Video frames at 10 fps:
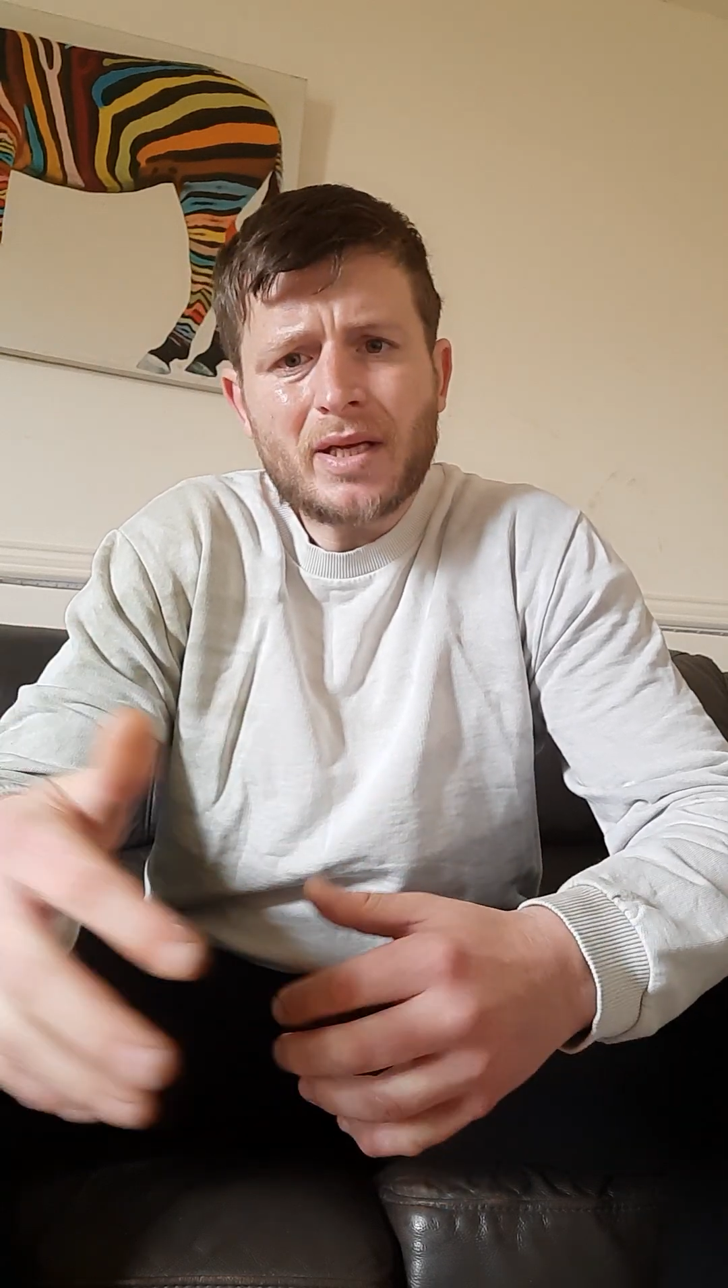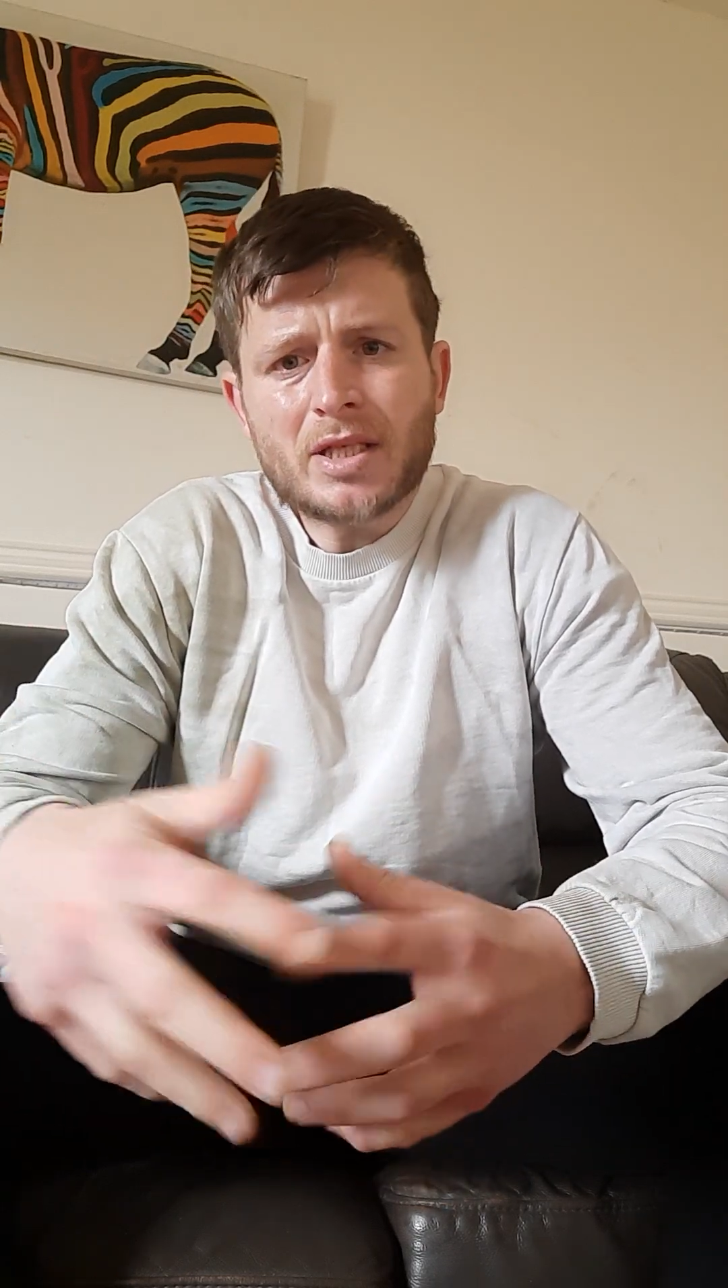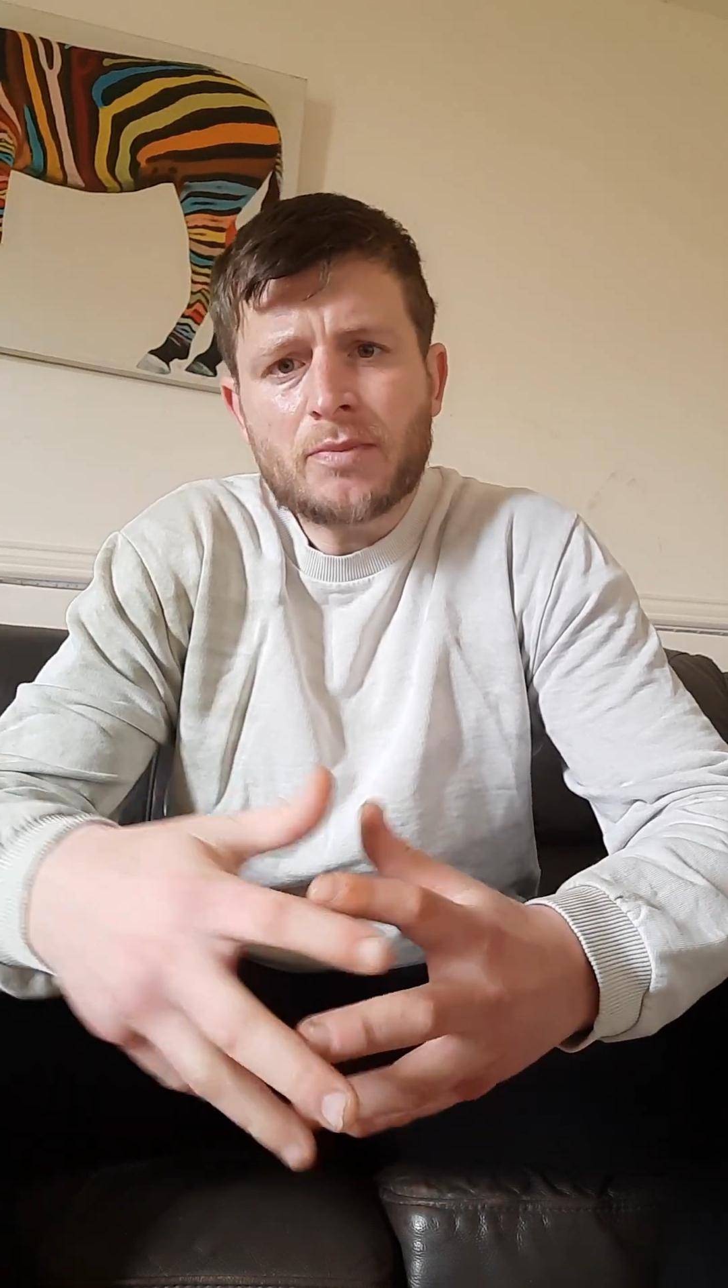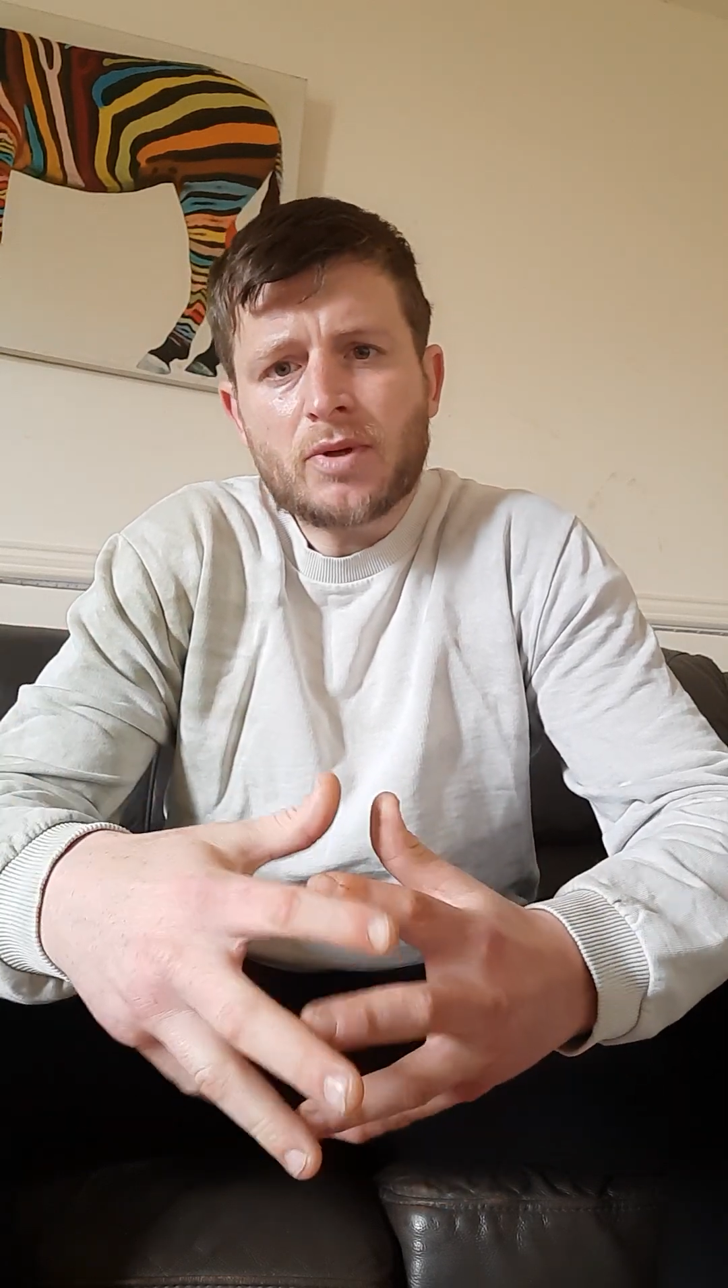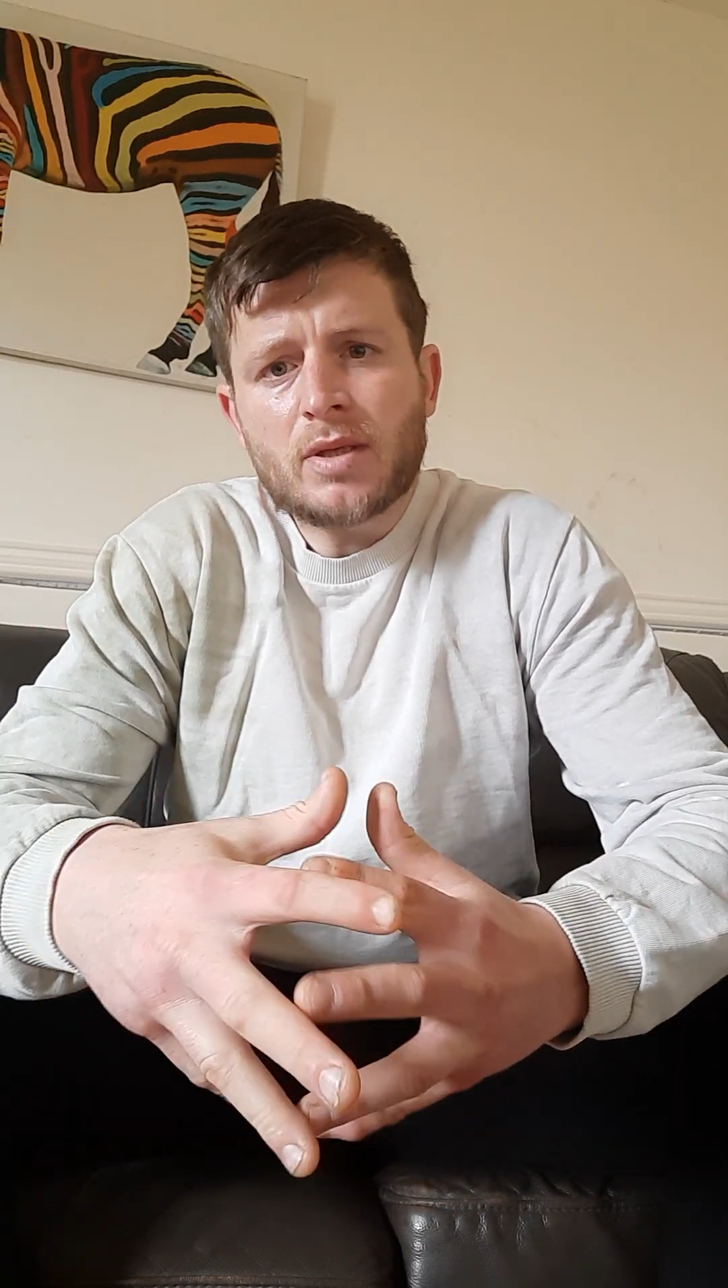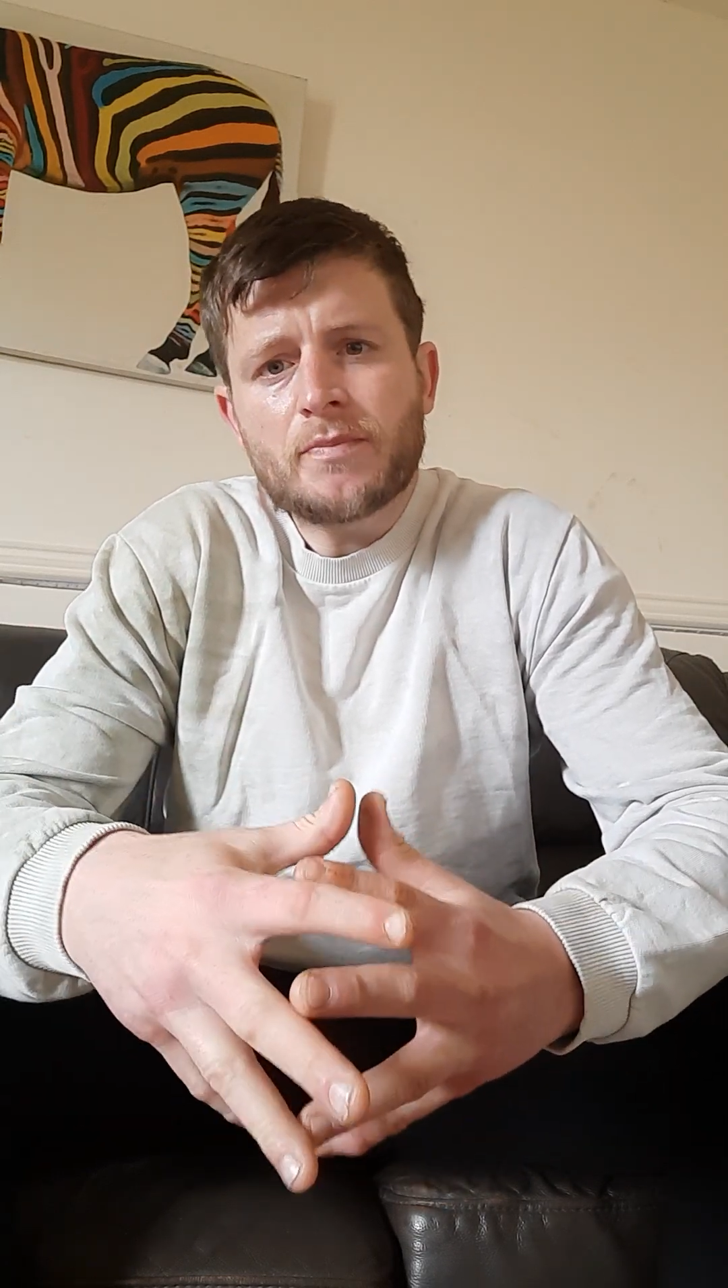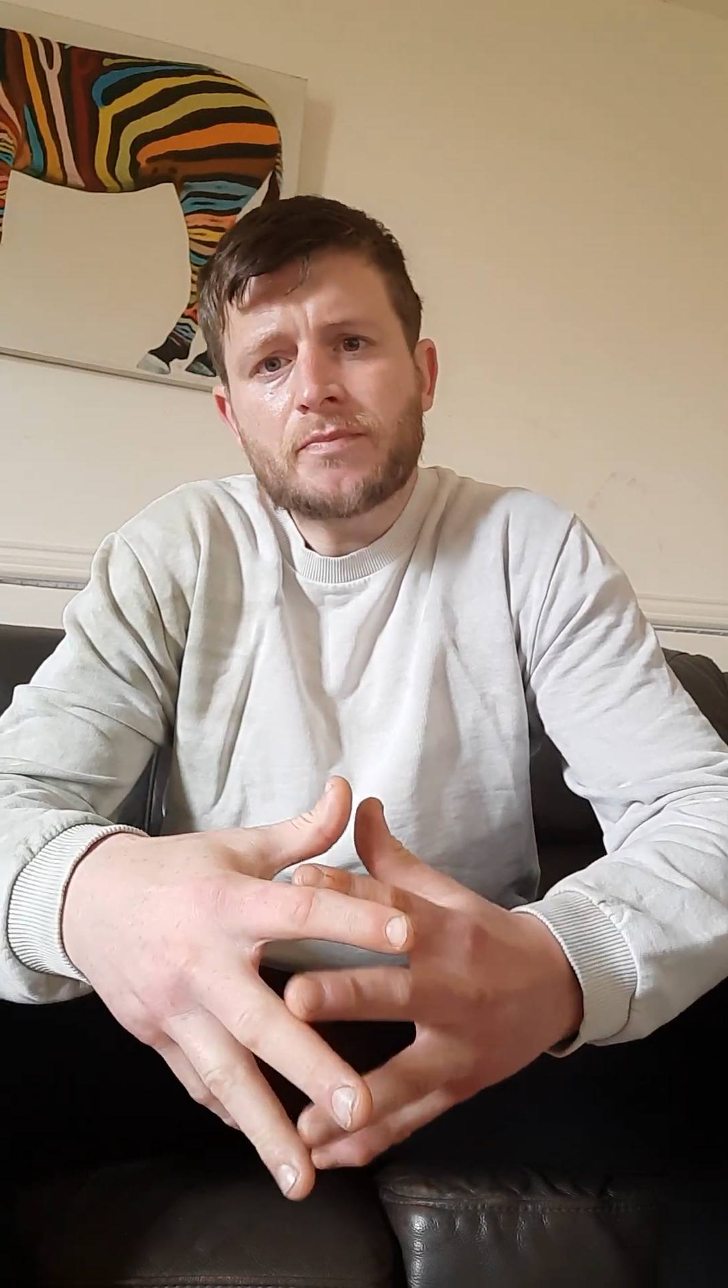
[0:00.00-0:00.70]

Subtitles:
at this point,